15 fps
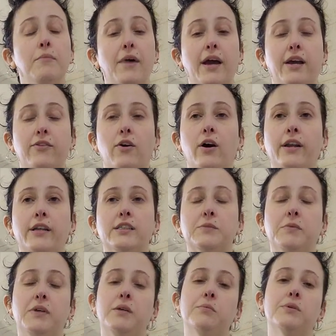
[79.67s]
back of the audience,
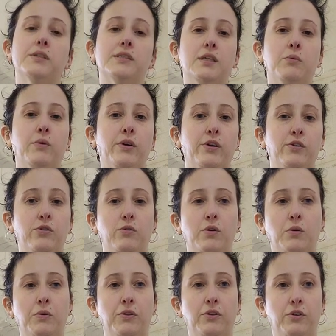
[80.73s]
be able to see what you're
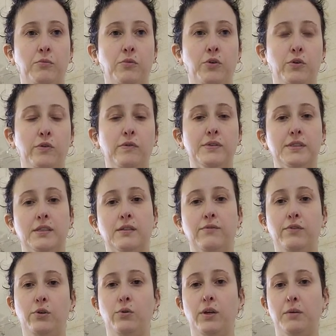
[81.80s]
doing with your moves. And
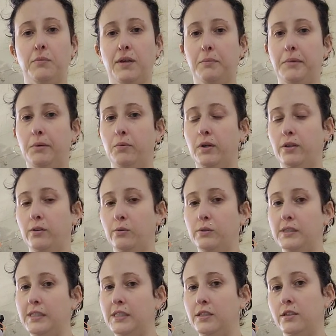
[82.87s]
if you get maybe one of
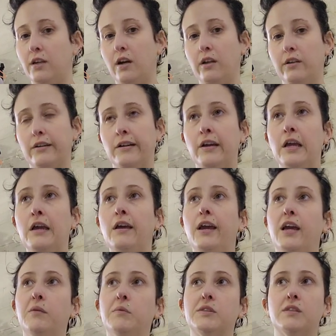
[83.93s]
those $10
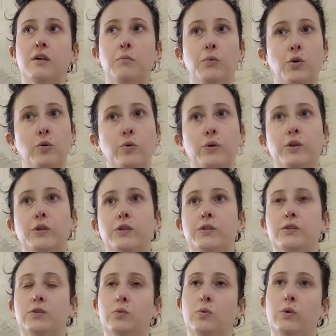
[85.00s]
Amazon
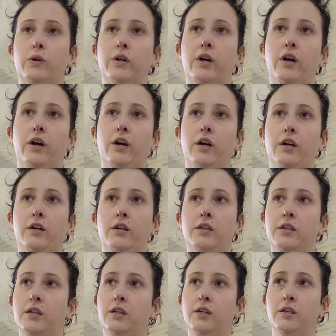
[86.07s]
boas or
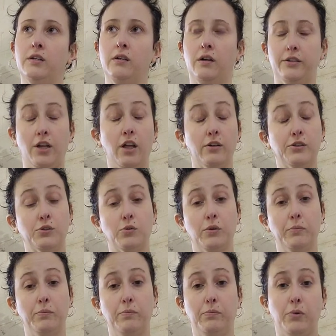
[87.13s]
a dollar
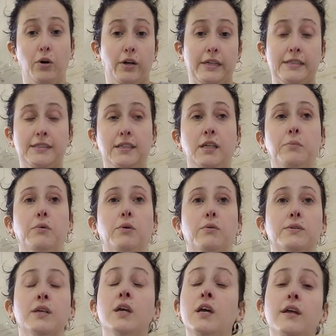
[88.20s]
store Party City
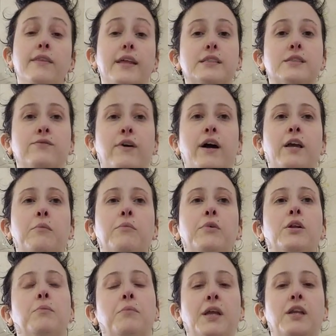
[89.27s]
boas, that's fine,
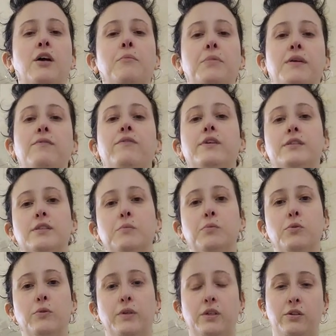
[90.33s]
but it may not be
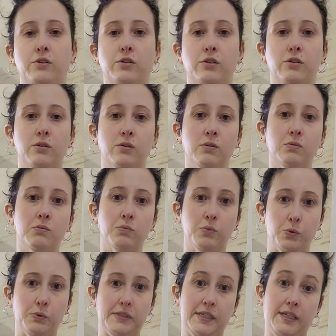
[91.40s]
visible in your
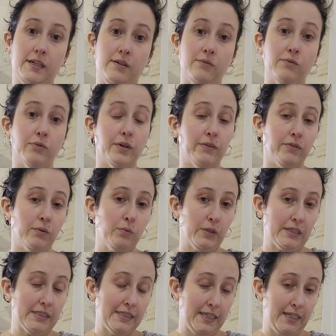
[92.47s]
routine for
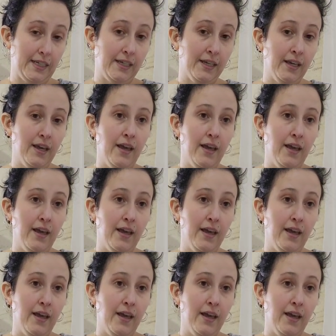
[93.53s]
everyone to see.